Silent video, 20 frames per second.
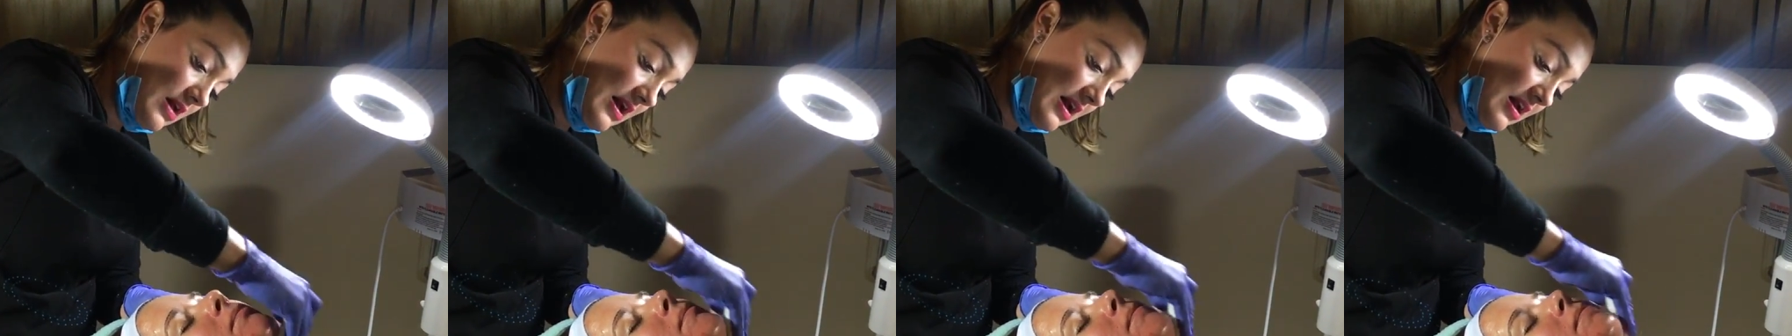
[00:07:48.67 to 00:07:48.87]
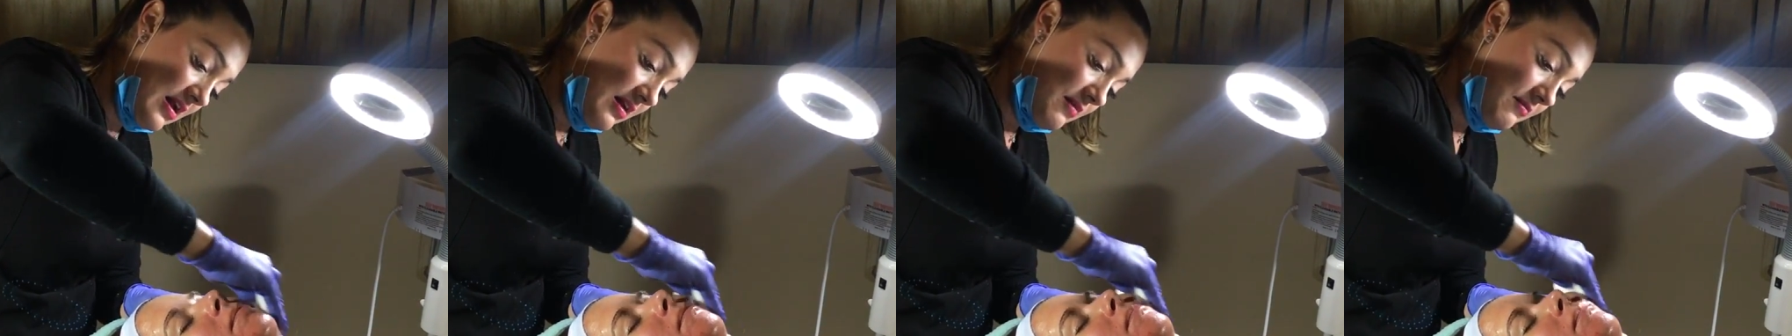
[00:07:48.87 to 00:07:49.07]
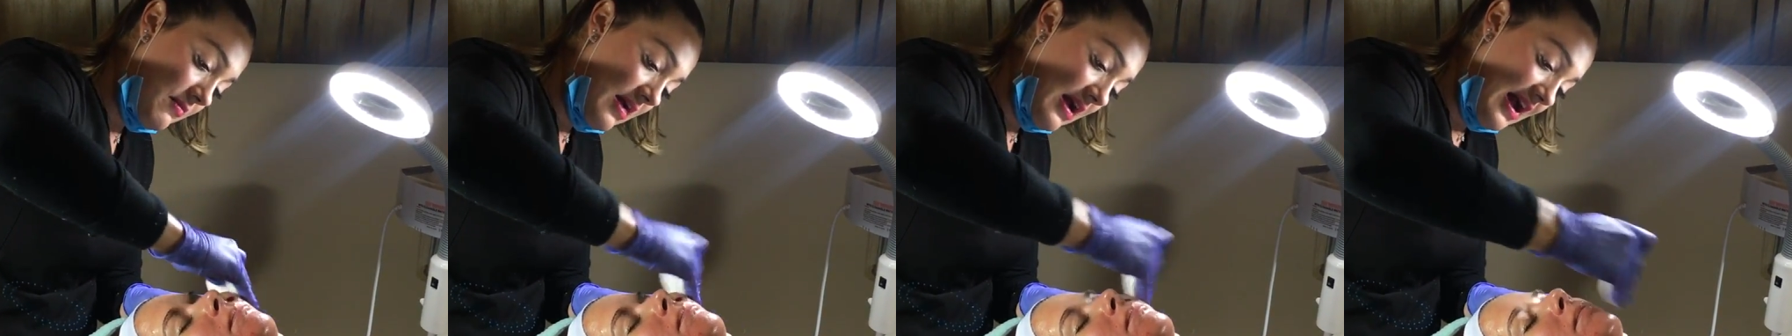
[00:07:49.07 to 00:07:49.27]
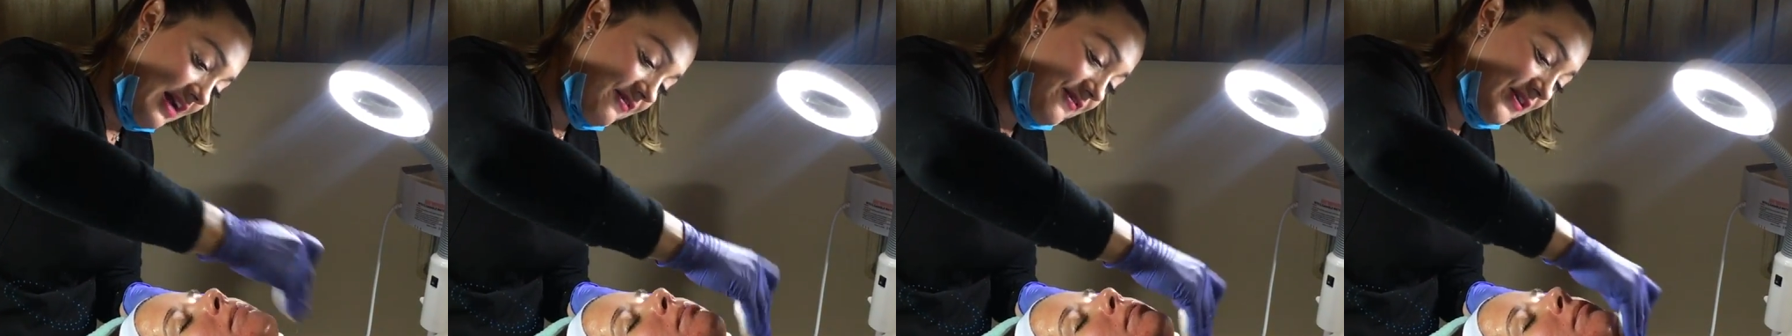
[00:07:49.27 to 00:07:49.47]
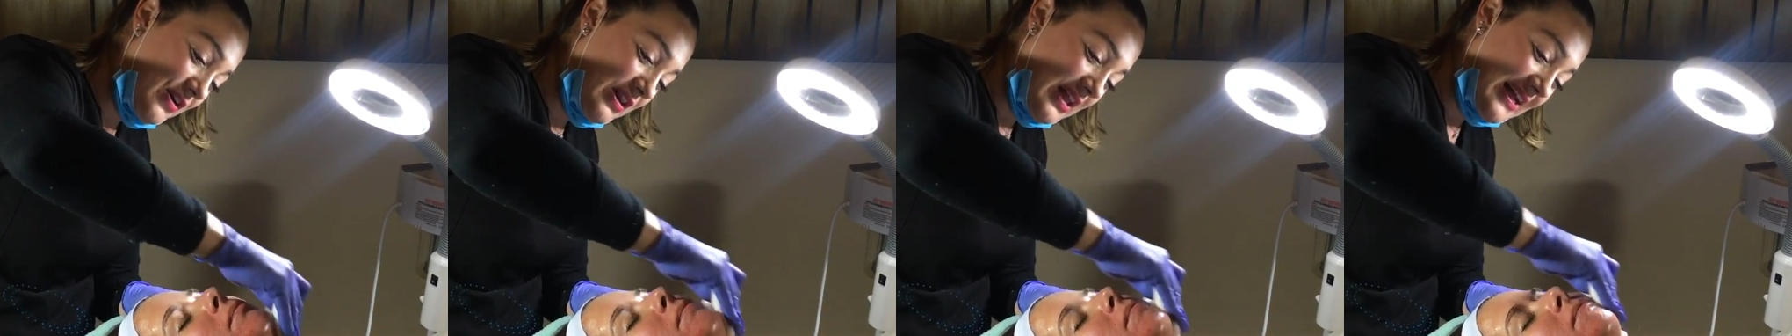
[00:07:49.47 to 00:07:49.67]
I
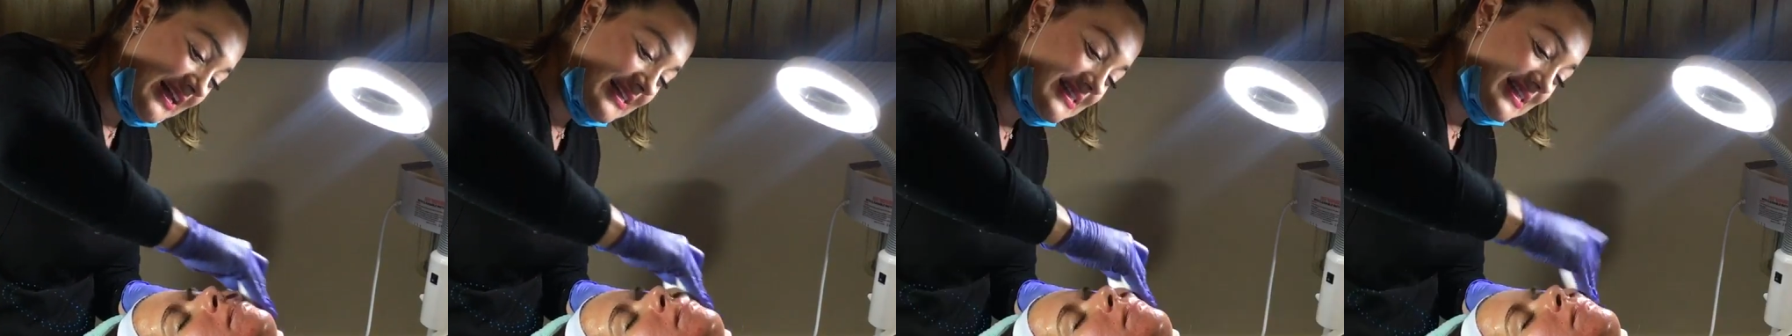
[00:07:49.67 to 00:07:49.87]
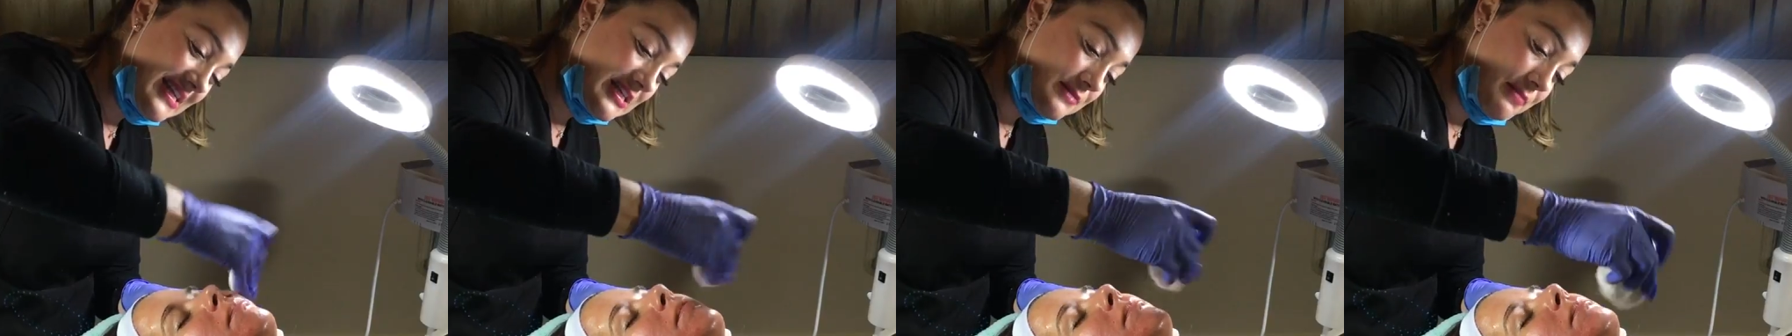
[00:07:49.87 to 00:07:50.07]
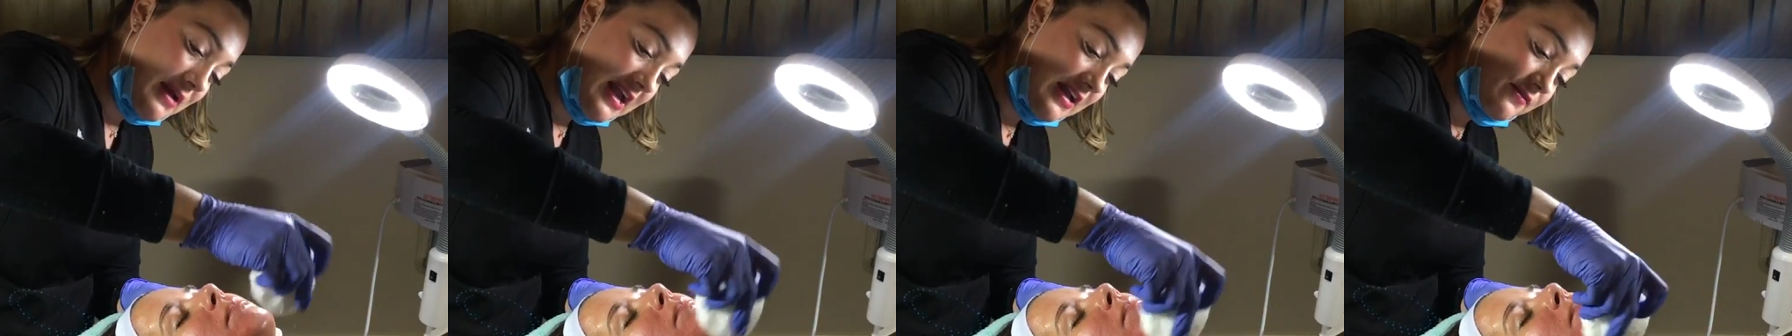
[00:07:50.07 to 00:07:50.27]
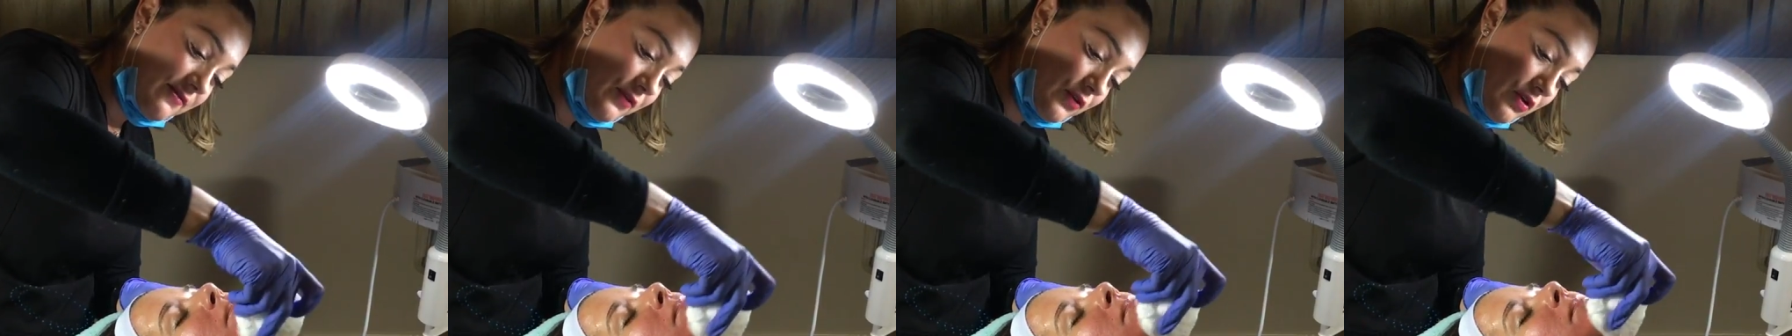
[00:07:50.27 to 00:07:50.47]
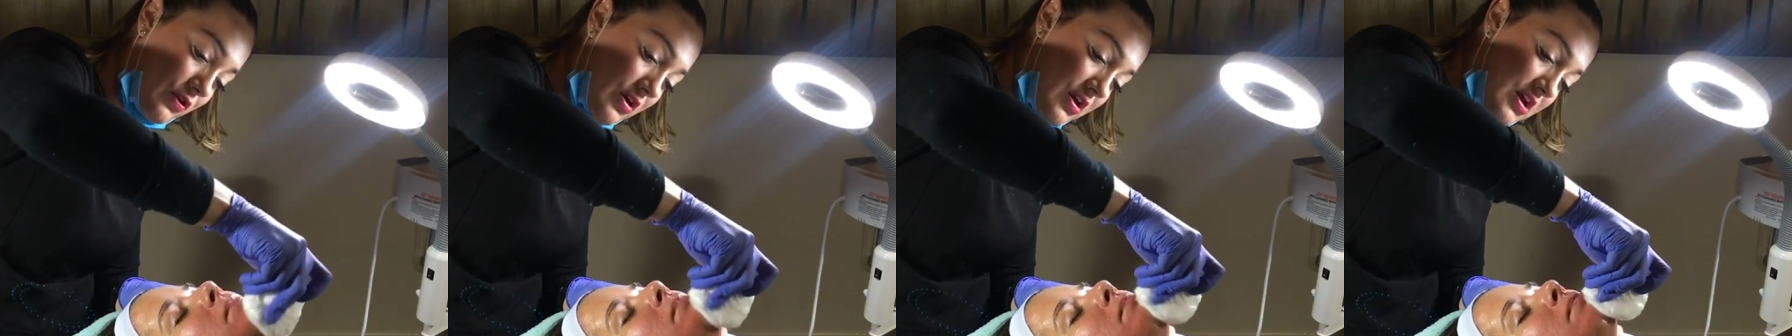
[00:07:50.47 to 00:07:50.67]
feel like it's less
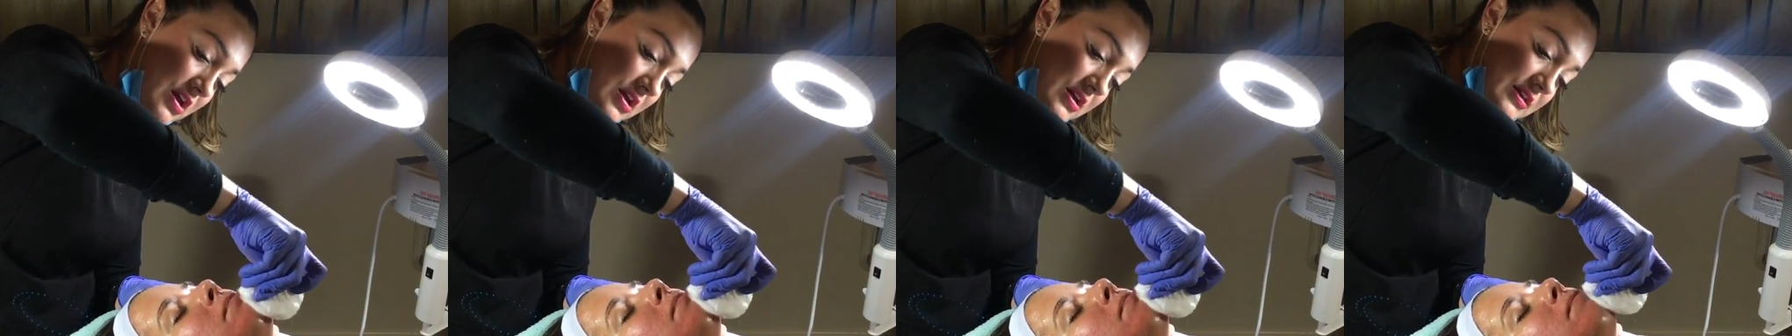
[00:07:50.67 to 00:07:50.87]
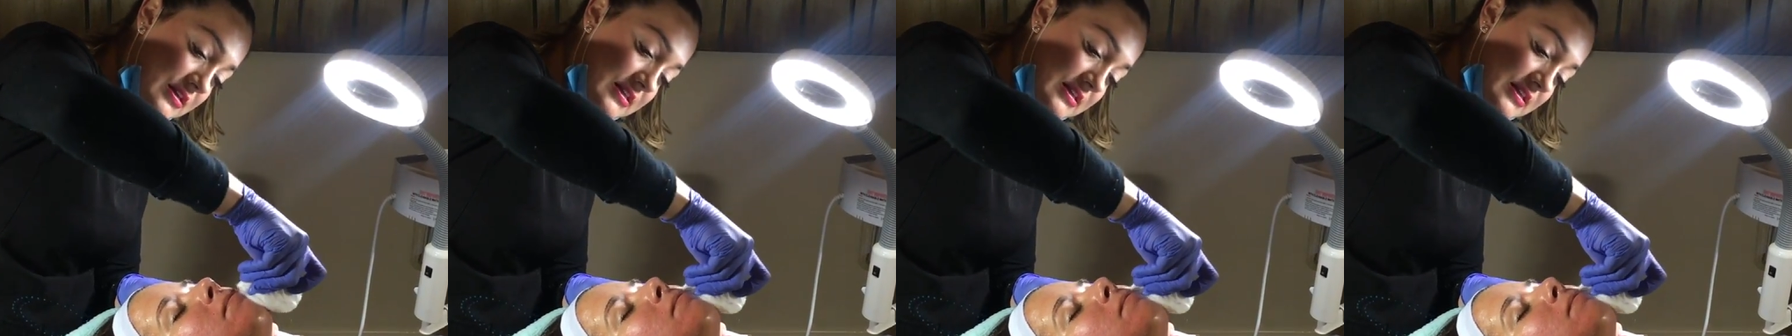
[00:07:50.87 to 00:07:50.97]
painful.